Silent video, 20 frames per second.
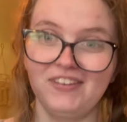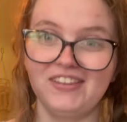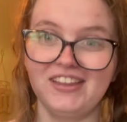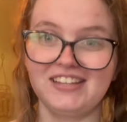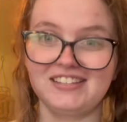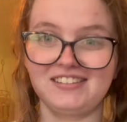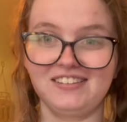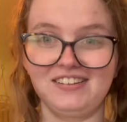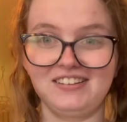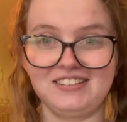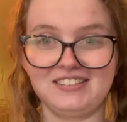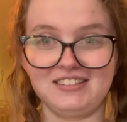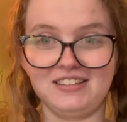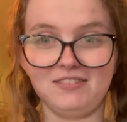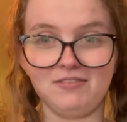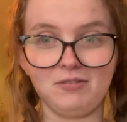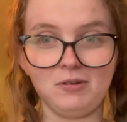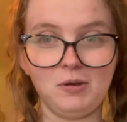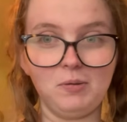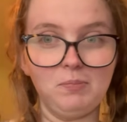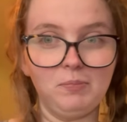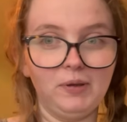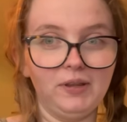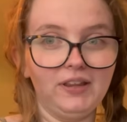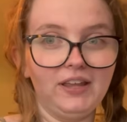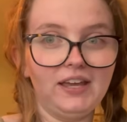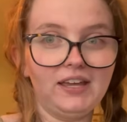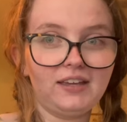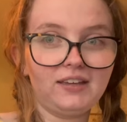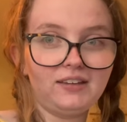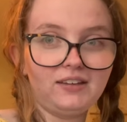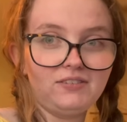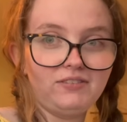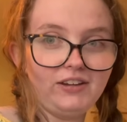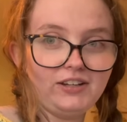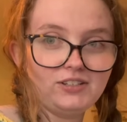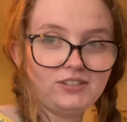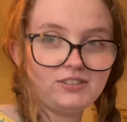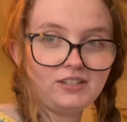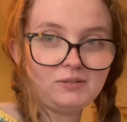that's long sleeve. But like, if
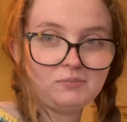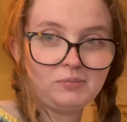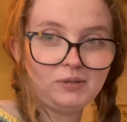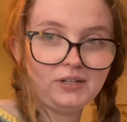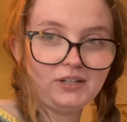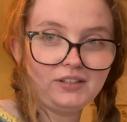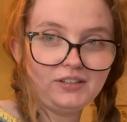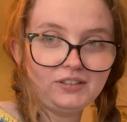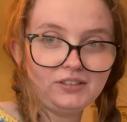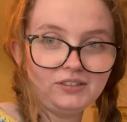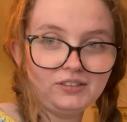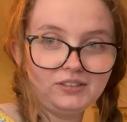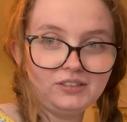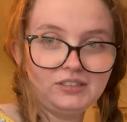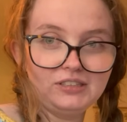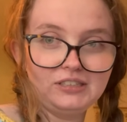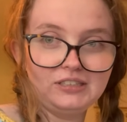I just like put a little